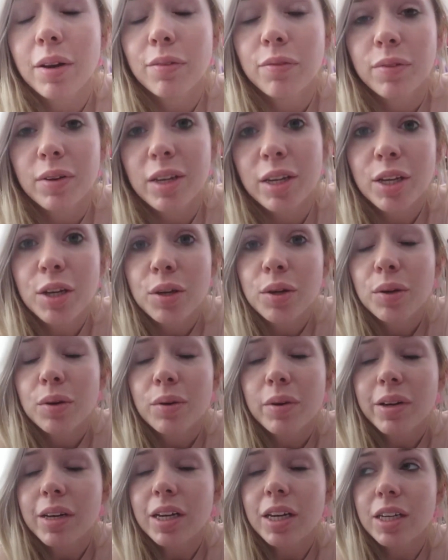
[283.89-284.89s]
If we
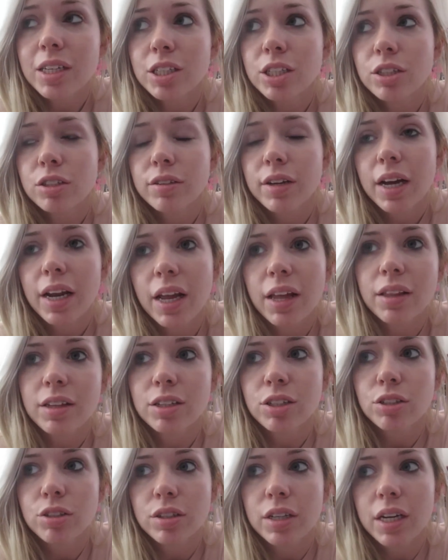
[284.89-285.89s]
do, it's just right down
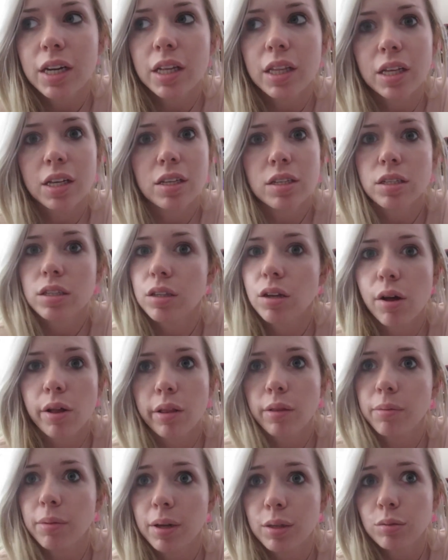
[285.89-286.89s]
the street, and that's the
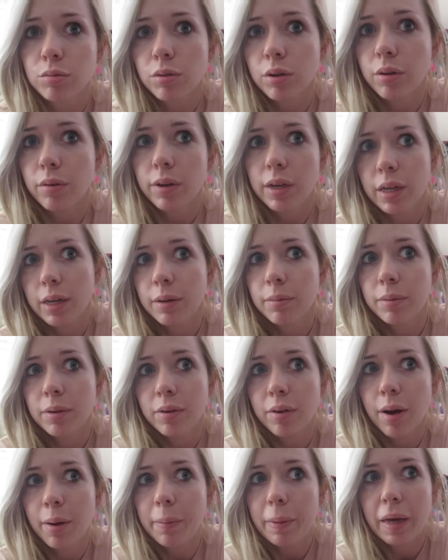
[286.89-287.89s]
only place we're going and
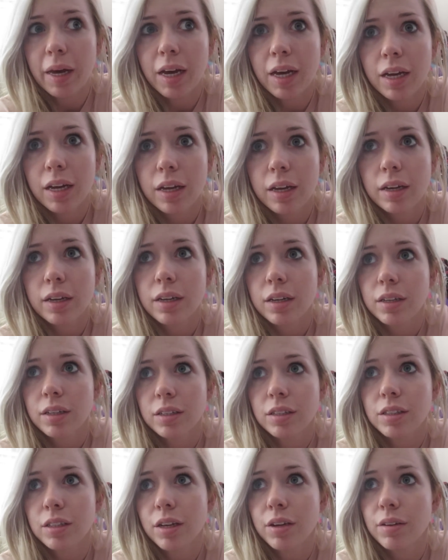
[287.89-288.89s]
coming right back.
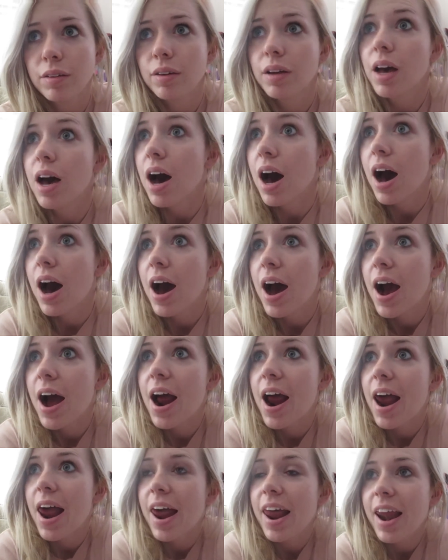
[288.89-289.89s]
So,
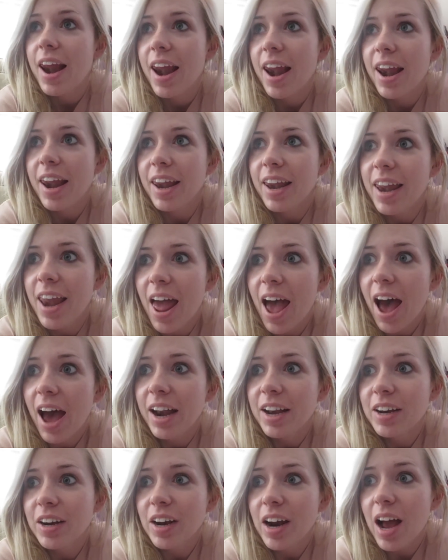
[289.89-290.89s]

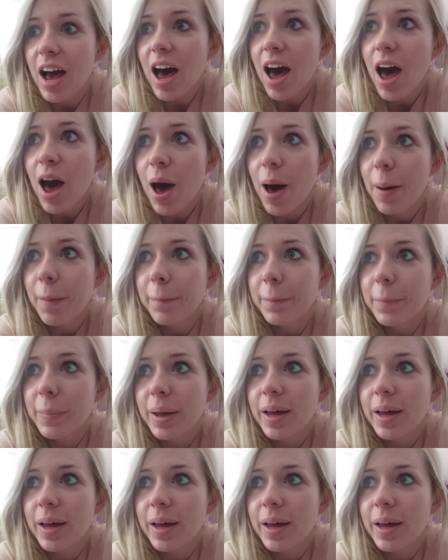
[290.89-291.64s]
Dad, you're up.